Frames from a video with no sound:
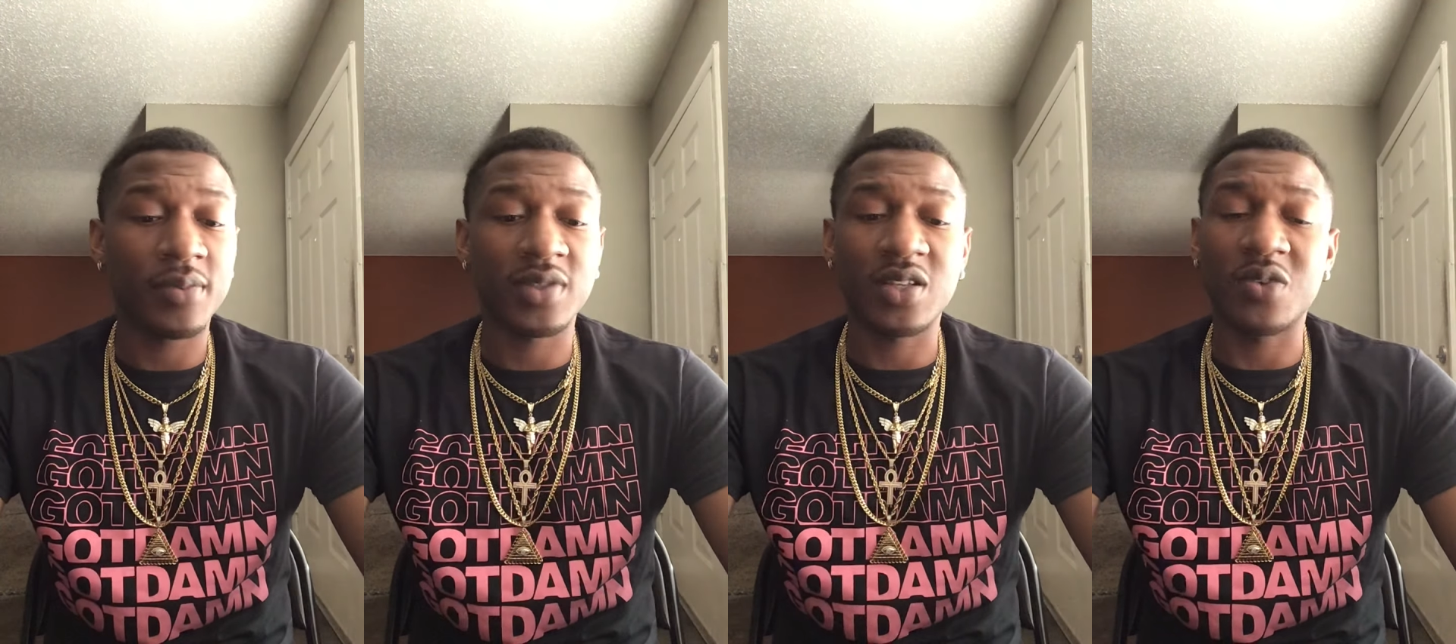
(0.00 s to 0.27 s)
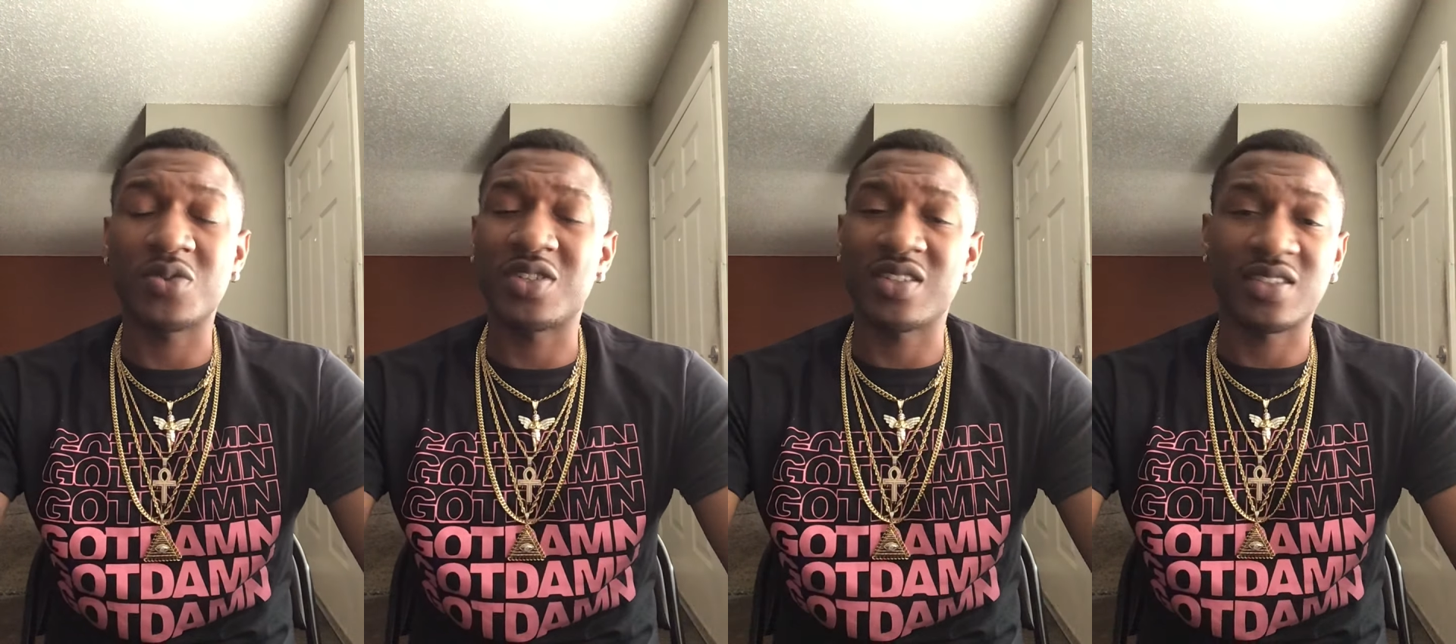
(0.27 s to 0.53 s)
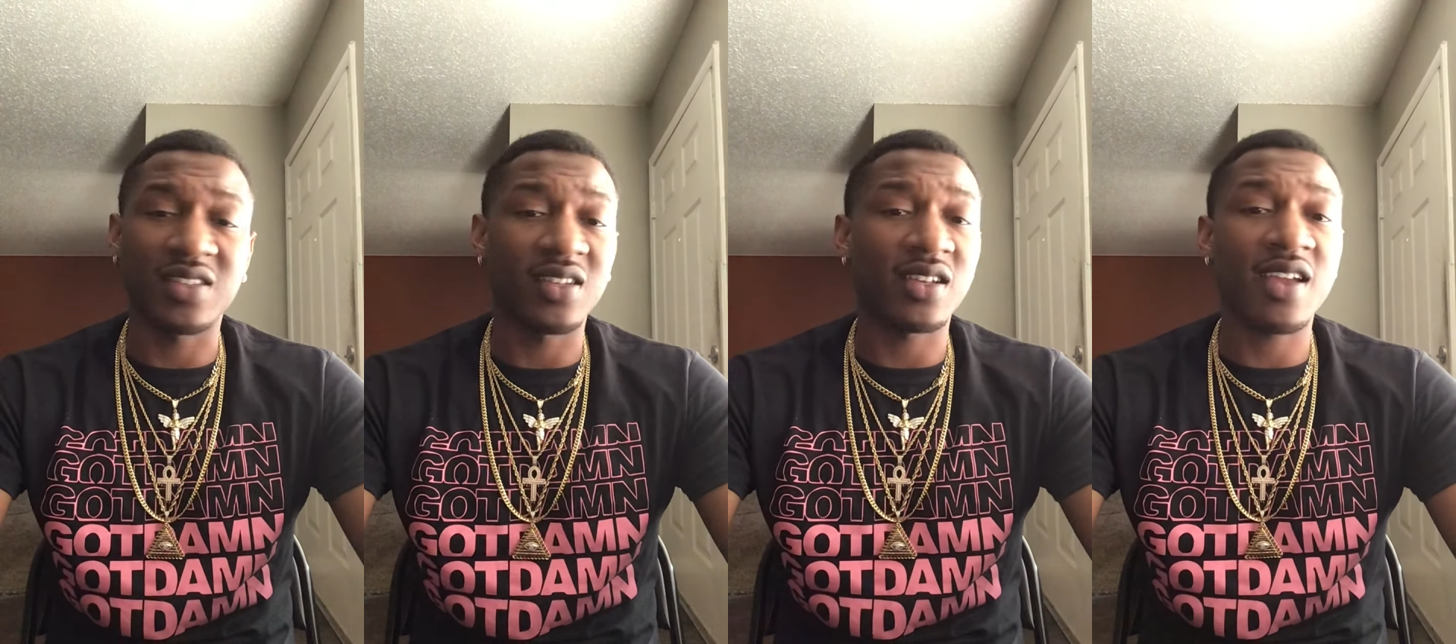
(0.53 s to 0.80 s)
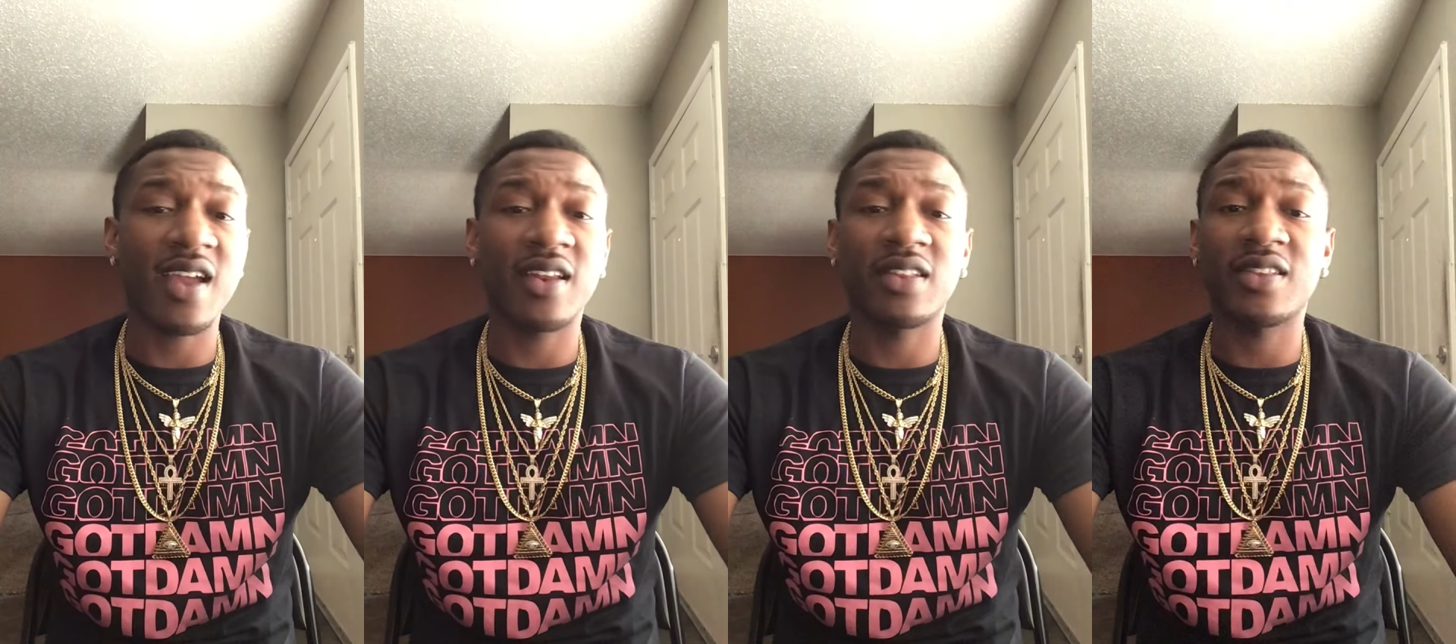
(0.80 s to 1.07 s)
So just look
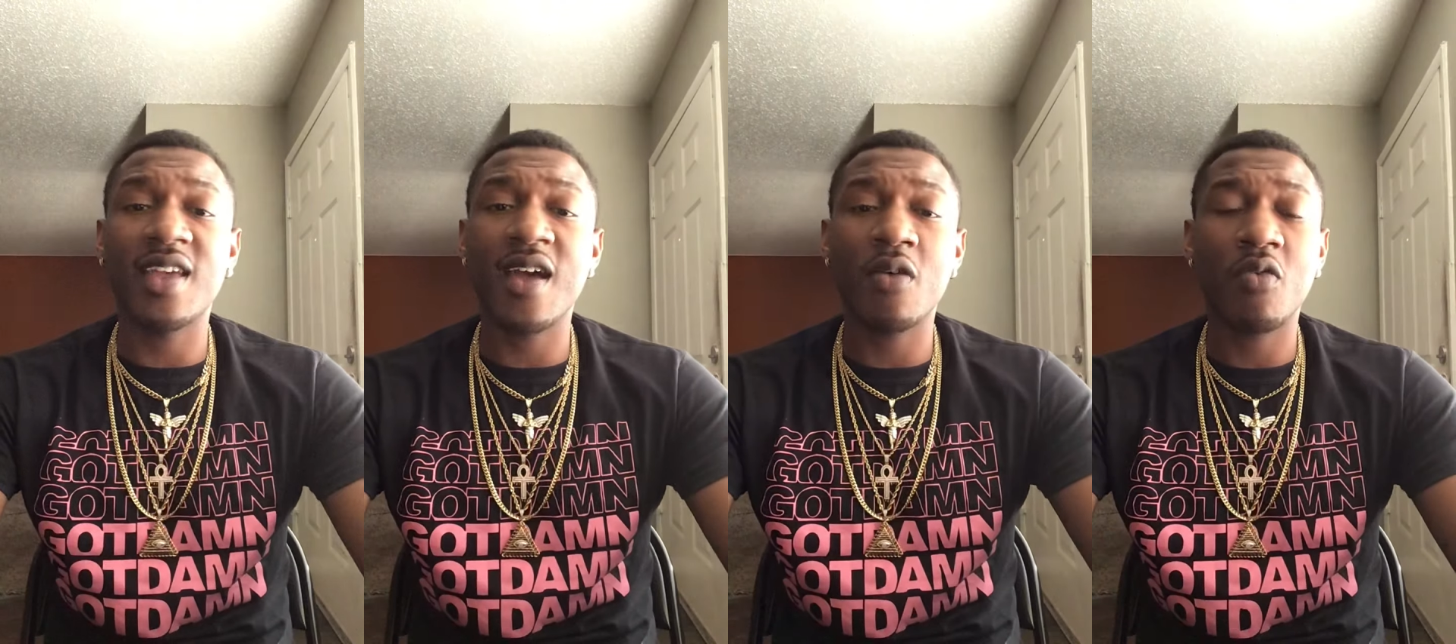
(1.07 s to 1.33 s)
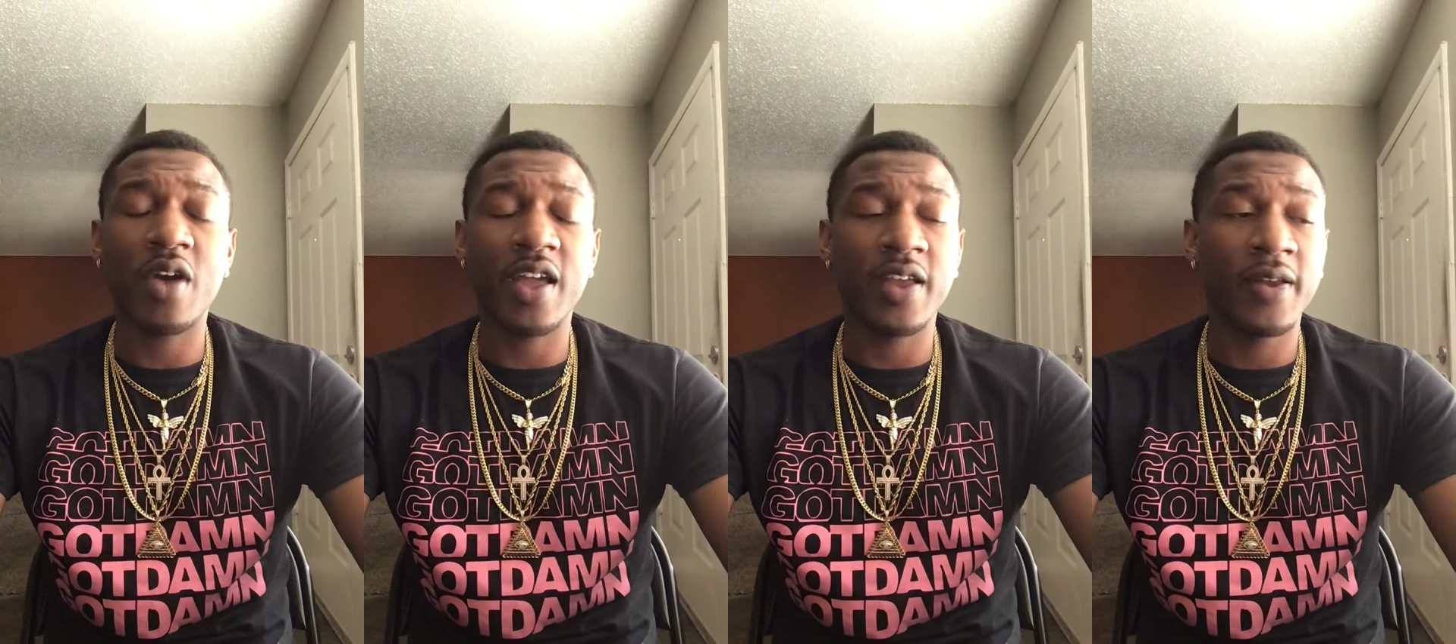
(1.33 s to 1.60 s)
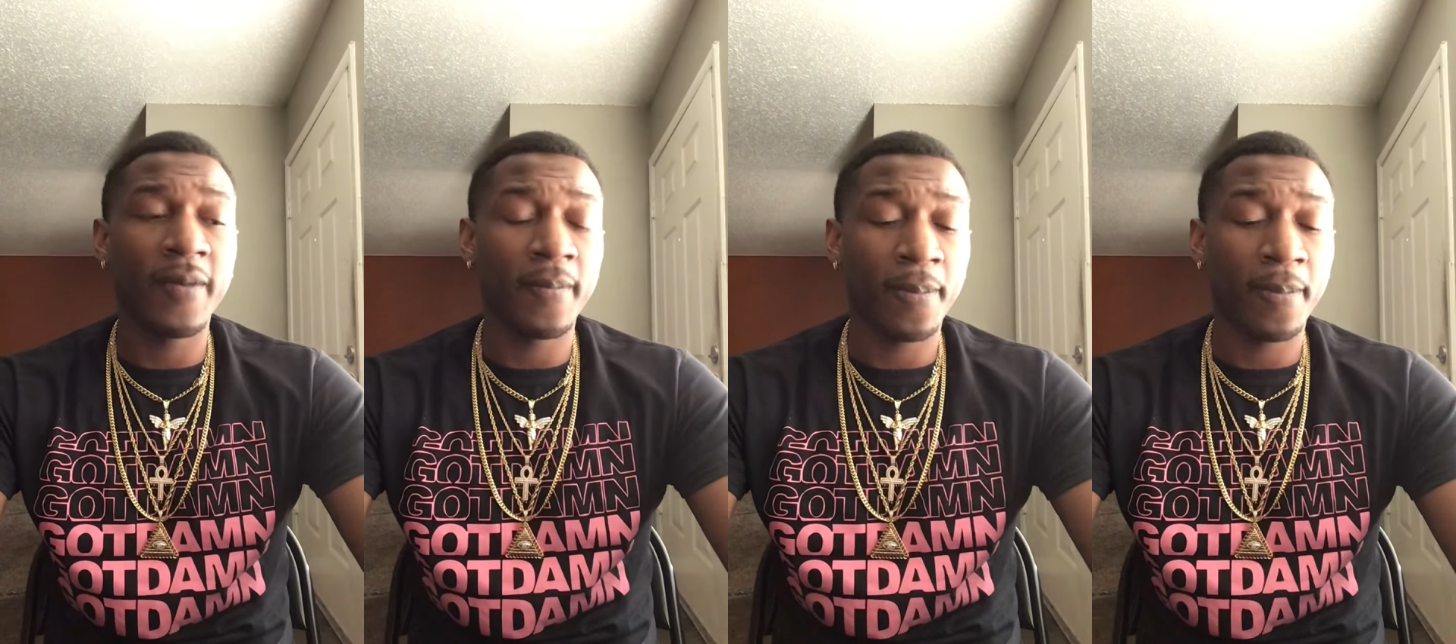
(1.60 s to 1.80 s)
at it that way.